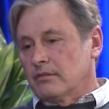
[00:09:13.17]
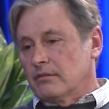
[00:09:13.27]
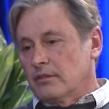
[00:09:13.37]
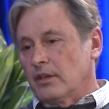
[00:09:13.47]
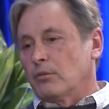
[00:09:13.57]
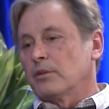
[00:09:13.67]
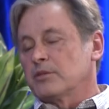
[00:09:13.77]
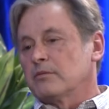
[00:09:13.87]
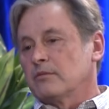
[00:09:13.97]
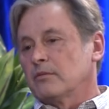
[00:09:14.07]
you know, we were
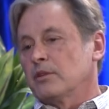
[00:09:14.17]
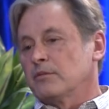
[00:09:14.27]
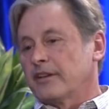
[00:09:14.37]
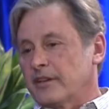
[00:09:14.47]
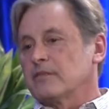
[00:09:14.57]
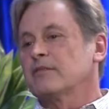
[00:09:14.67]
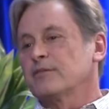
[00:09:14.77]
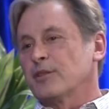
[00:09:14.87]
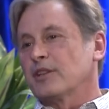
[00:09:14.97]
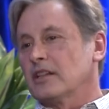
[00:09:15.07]
we were very
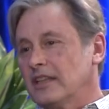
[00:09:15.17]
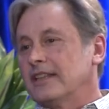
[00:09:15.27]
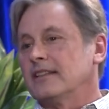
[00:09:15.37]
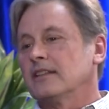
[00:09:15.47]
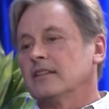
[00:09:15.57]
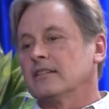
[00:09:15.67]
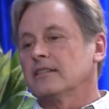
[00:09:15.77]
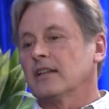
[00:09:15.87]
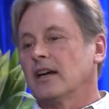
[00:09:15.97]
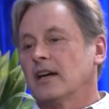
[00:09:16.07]
sort of clear
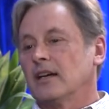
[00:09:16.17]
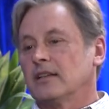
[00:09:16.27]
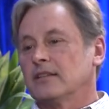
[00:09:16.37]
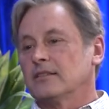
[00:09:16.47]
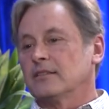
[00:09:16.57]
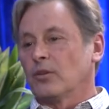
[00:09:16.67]
that uh,